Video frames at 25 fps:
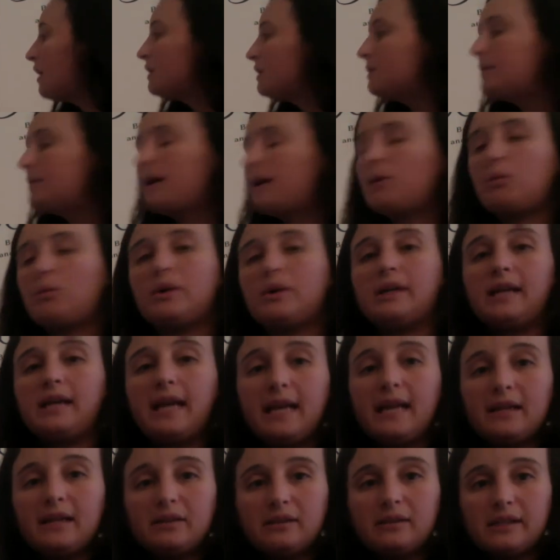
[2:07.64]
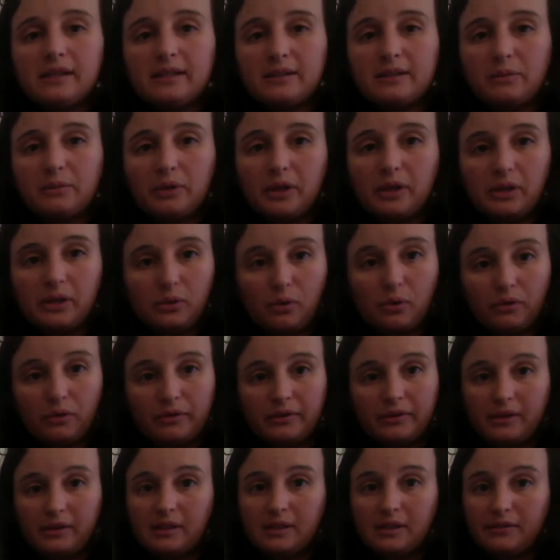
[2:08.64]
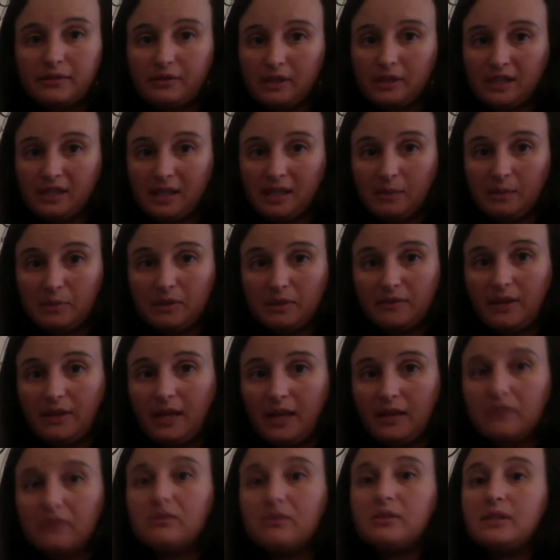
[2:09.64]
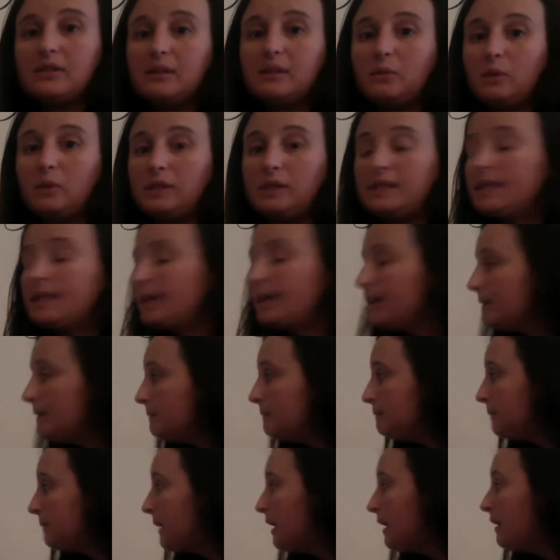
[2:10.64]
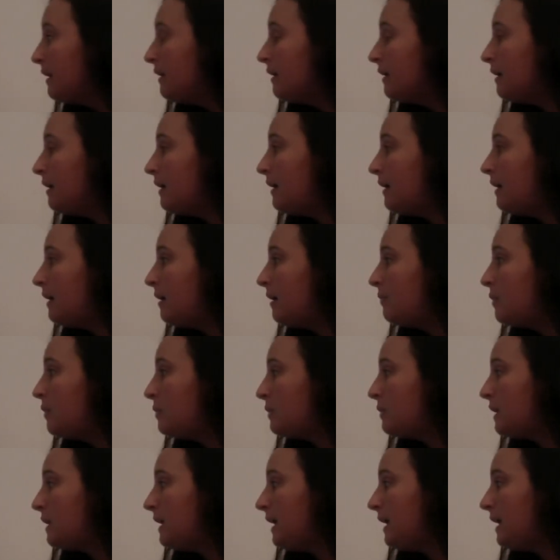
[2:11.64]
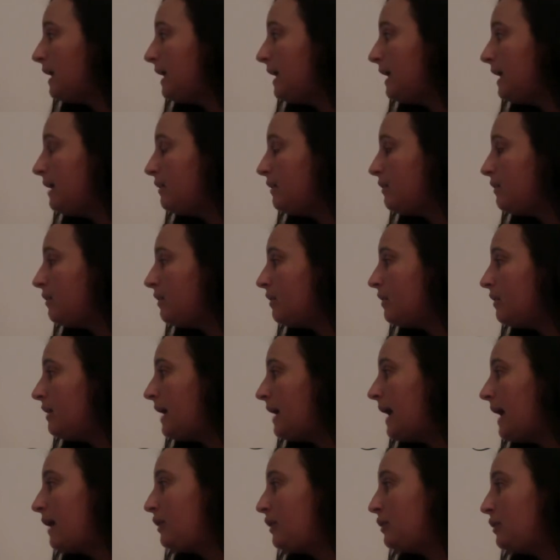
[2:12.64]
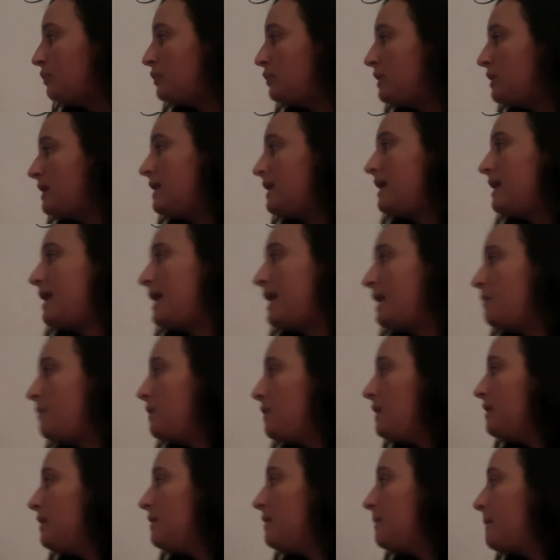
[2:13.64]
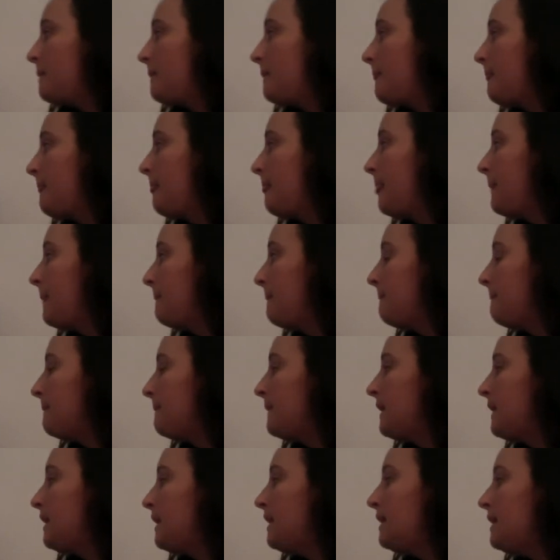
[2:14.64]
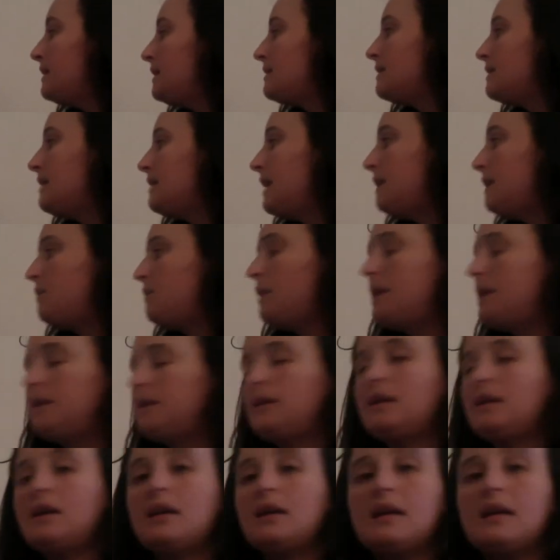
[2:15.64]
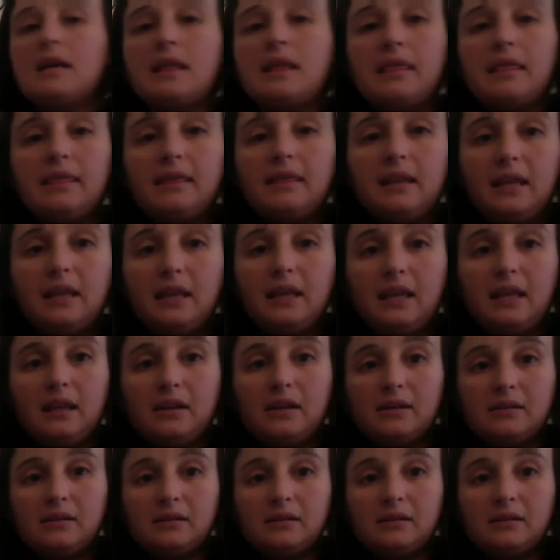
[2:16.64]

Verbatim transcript: about what an angle is, and we're going to go over the different types of angles in one second. Um, but an angle, how you would name it, is naming the